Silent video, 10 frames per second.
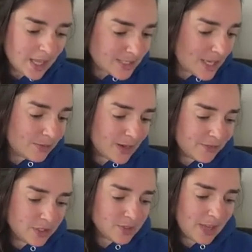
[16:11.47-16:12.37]
as I
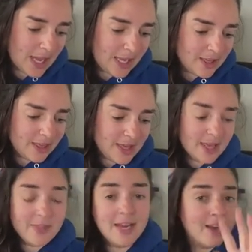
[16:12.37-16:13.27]
reference my
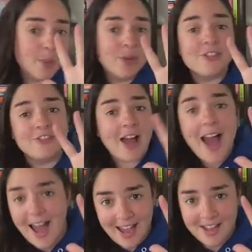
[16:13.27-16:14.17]
thing, that number
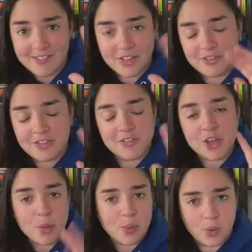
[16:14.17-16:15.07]
5, the
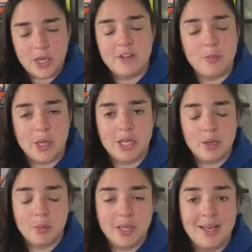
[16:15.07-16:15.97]
5th component of a
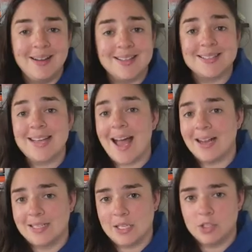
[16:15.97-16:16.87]
marketing plan, is
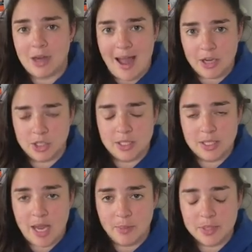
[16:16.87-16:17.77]
tactics or action
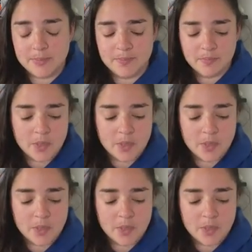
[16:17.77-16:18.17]
steps.